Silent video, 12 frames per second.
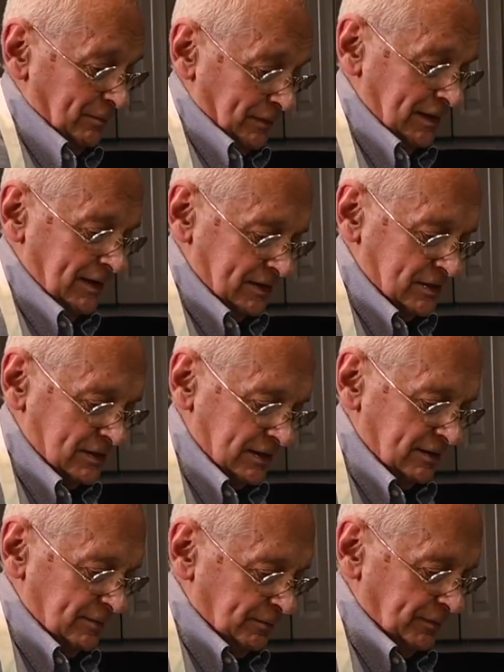it's
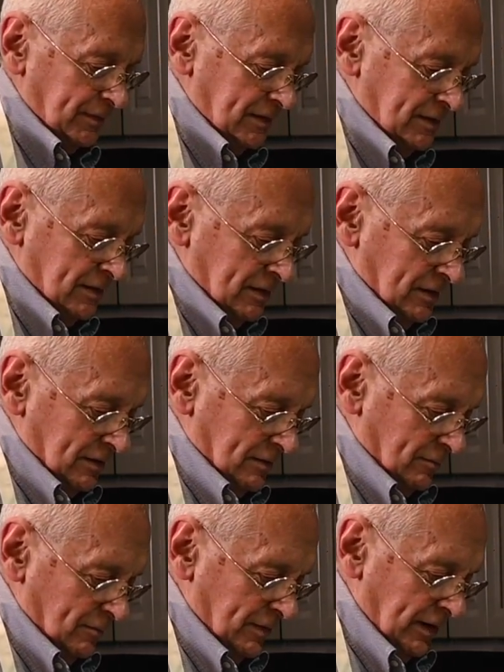
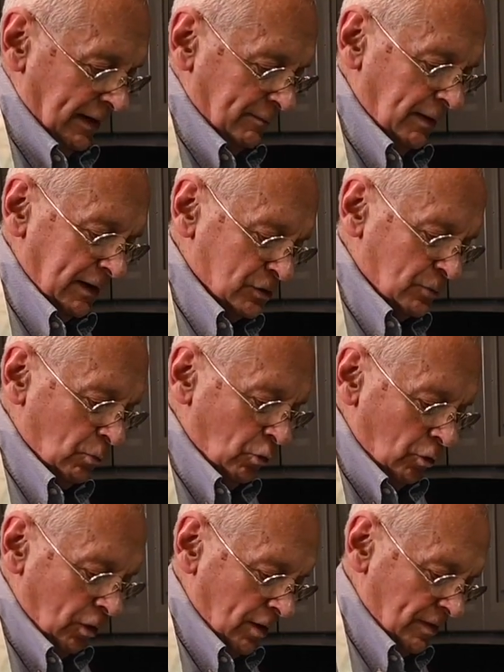not much
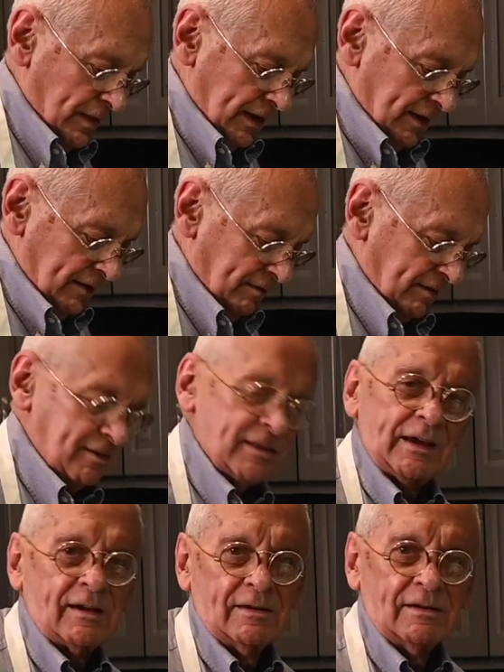more than
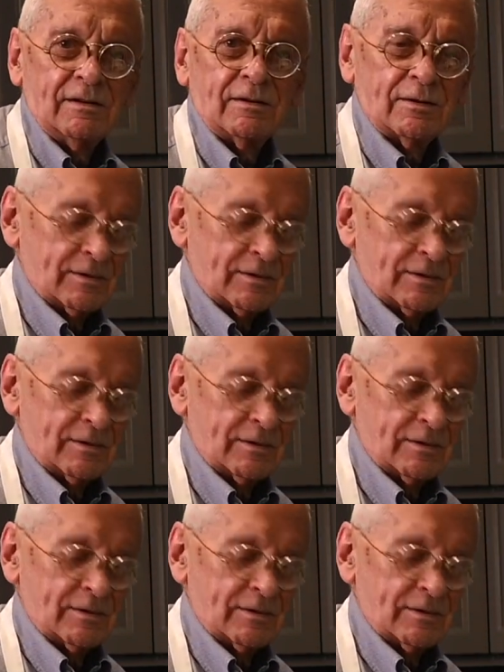thickened